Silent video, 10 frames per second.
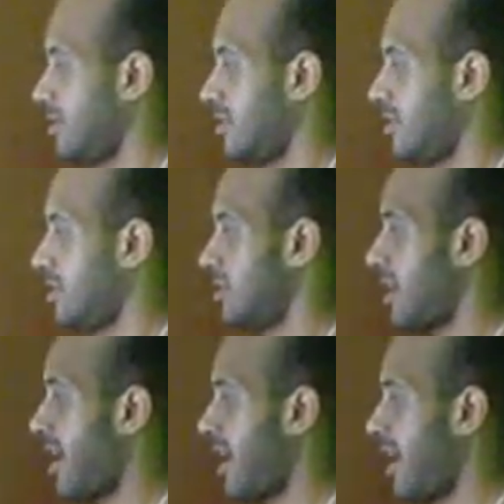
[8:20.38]

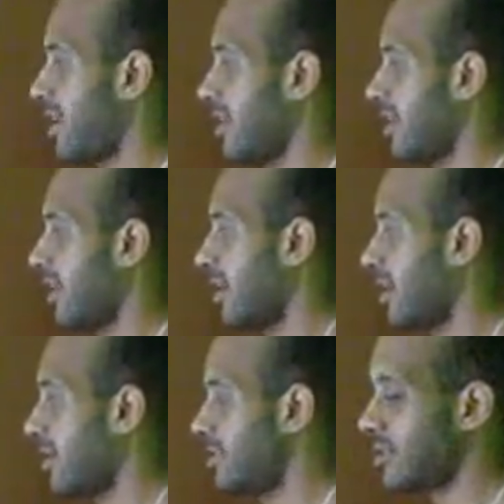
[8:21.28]
side.
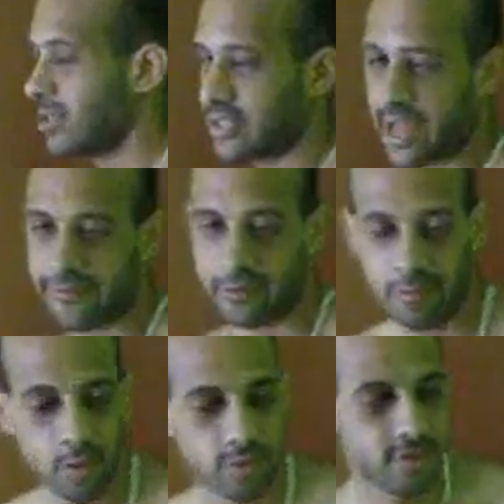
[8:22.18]
Gotta show the side from
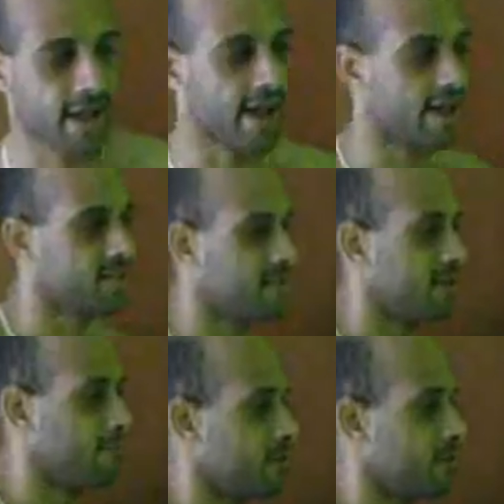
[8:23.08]
both sides. There we